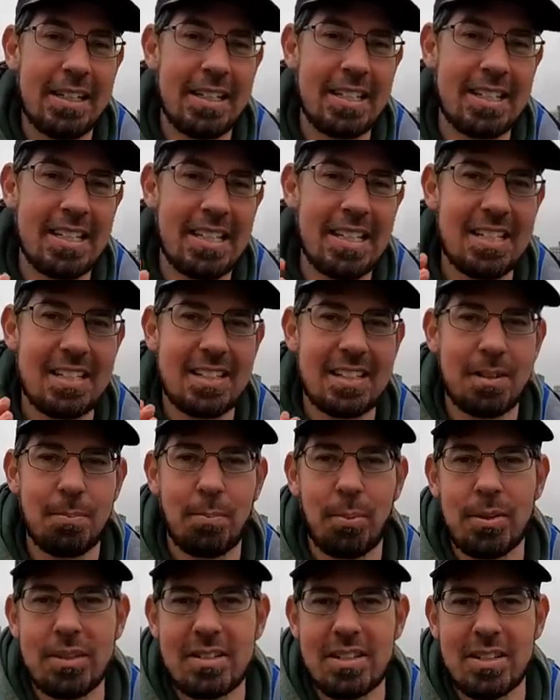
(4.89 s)
This is the
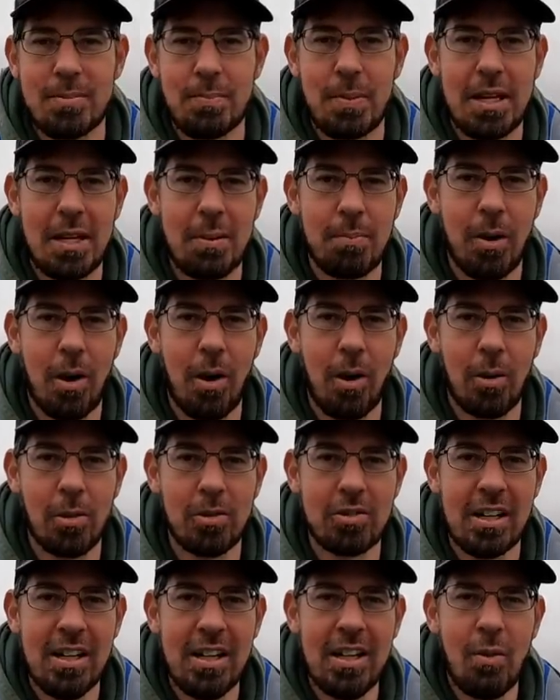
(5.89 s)
Princess Pier
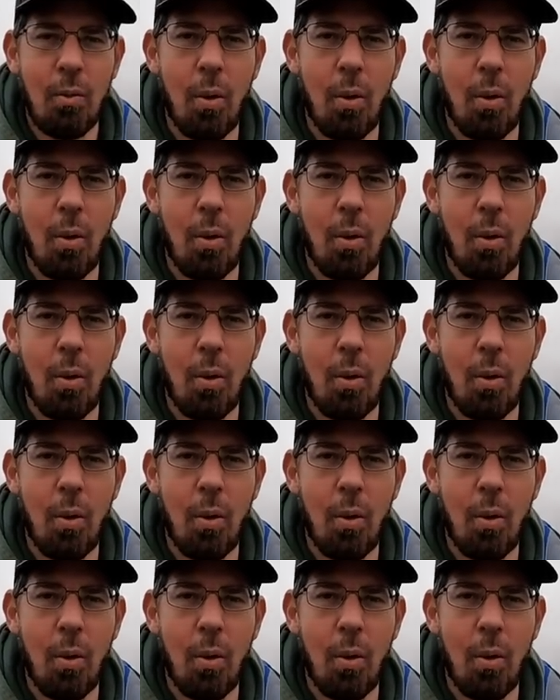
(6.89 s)
Poles.